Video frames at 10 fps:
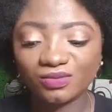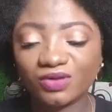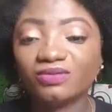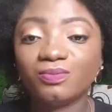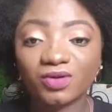
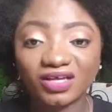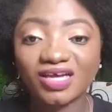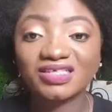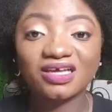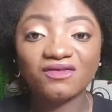but
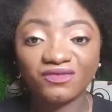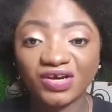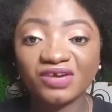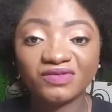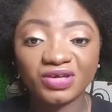podcasts are
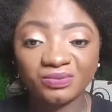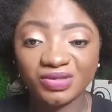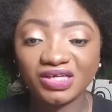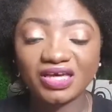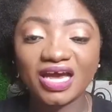very, very
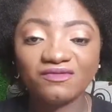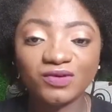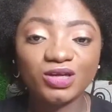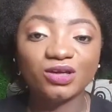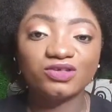big. I
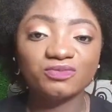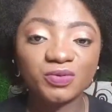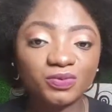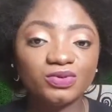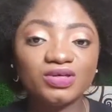follow a lot of
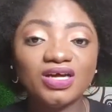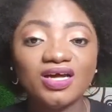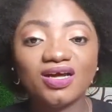people.